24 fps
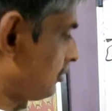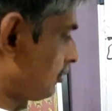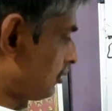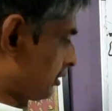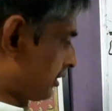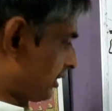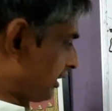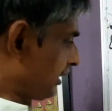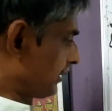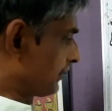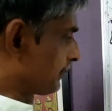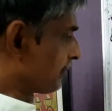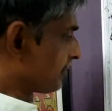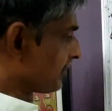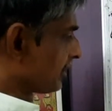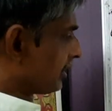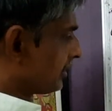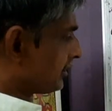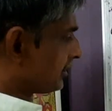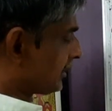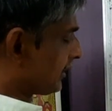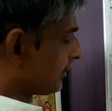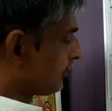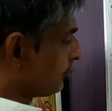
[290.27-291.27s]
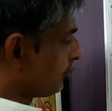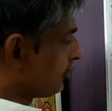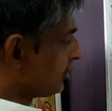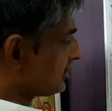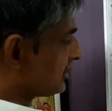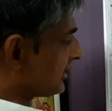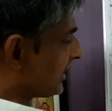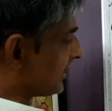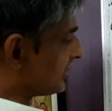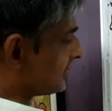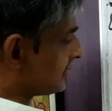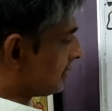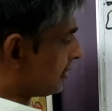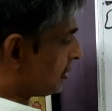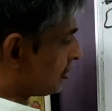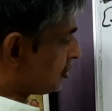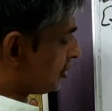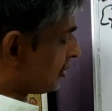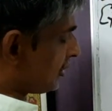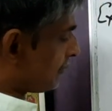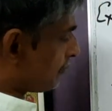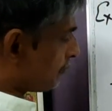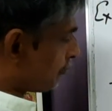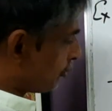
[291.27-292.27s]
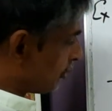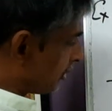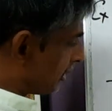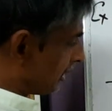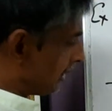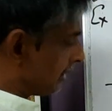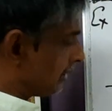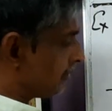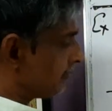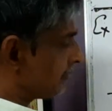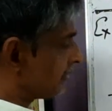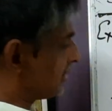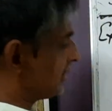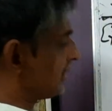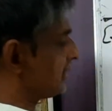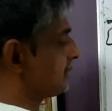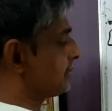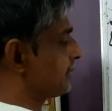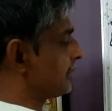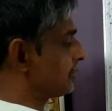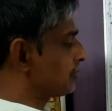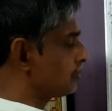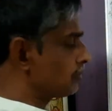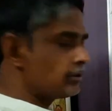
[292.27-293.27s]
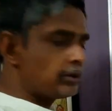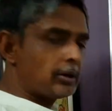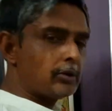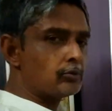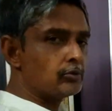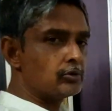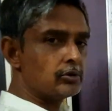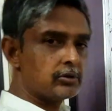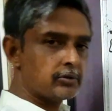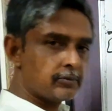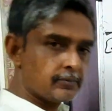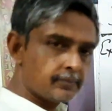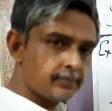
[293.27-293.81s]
Okay, W is the acceleration of pulley with respect to ground.